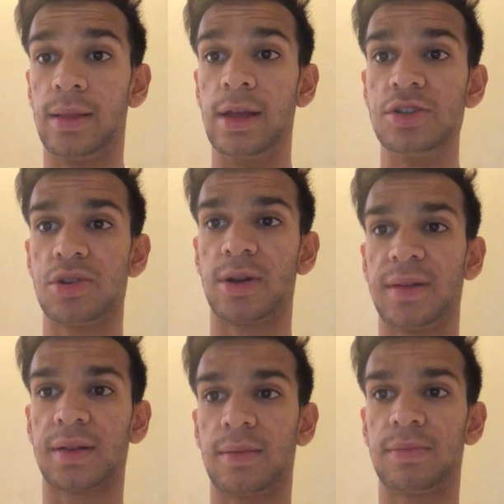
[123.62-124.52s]
the
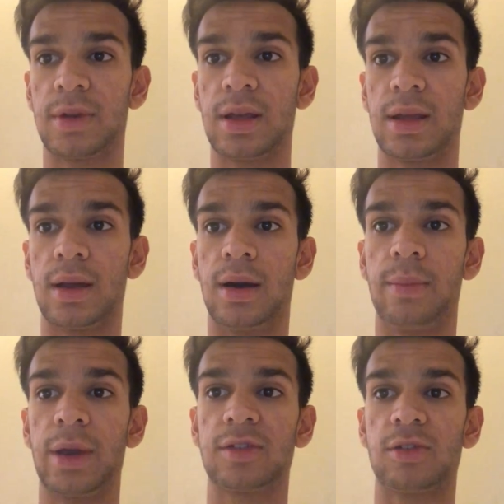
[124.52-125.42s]
insurance company
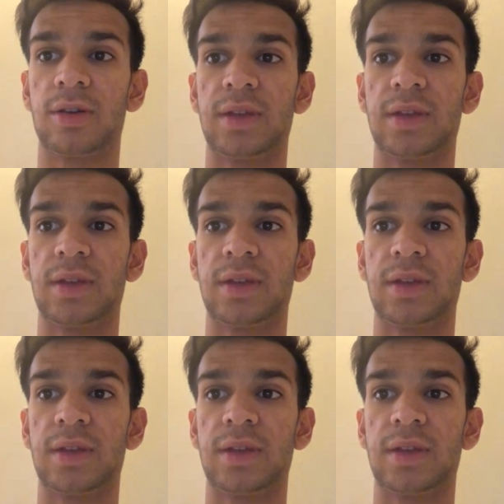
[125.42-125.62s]
makes sure